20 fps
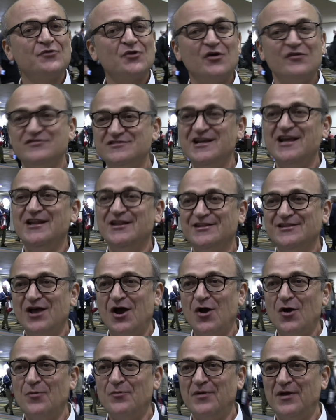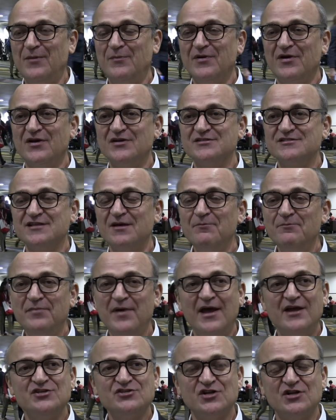of gene therapy because some
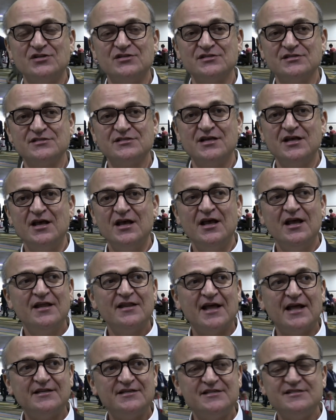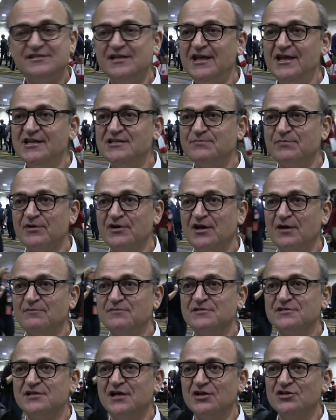patients, their disease
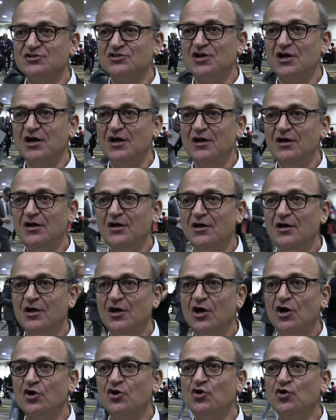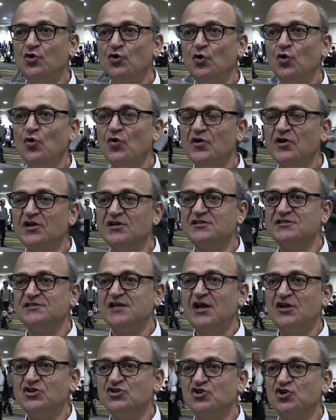becomes such a, a core and
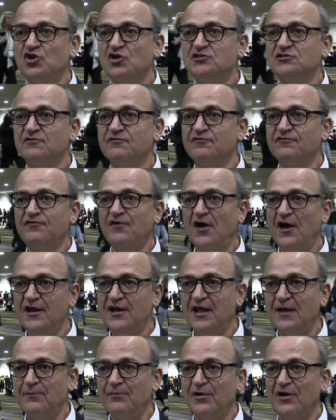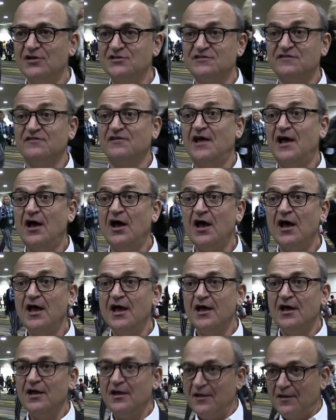essential and defining part of their
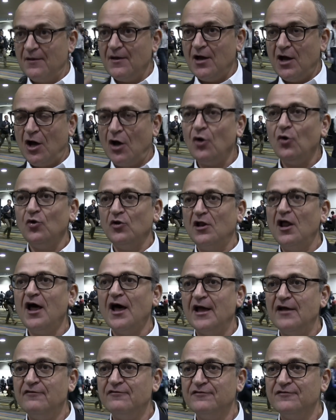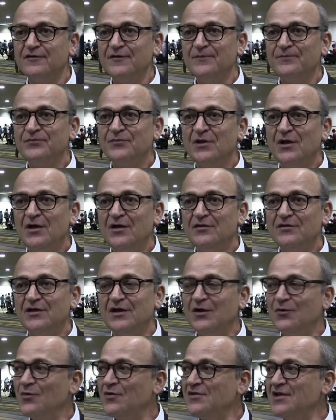whole life
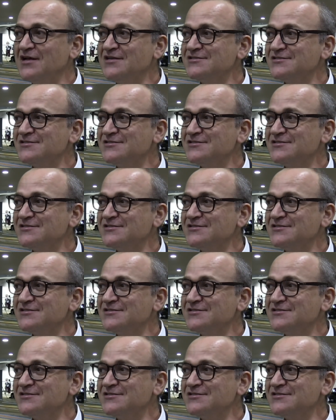that when they're